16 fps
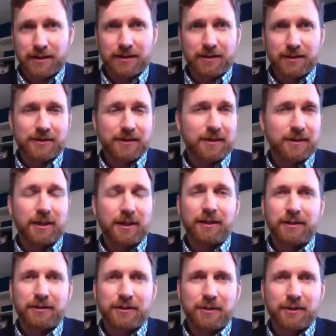and it's an
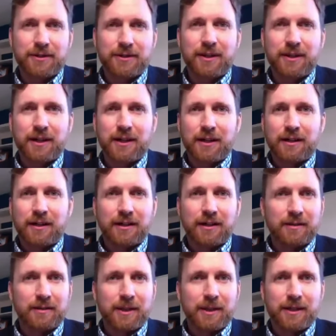online course,
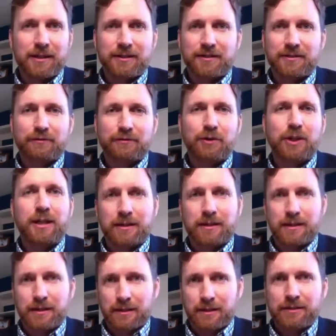and it's free.
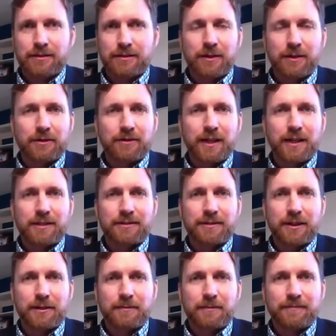So that's
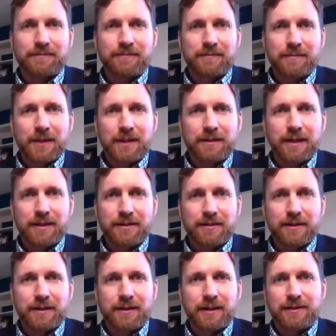
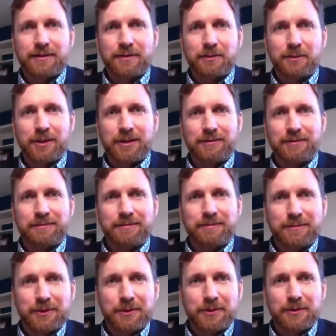the one
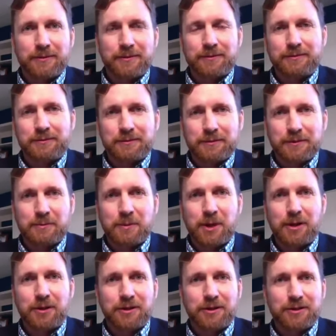sort of
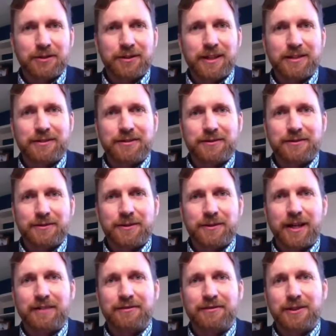small hurdle that students will
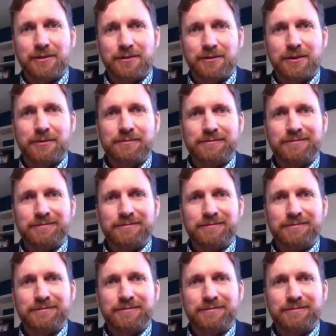have to go through.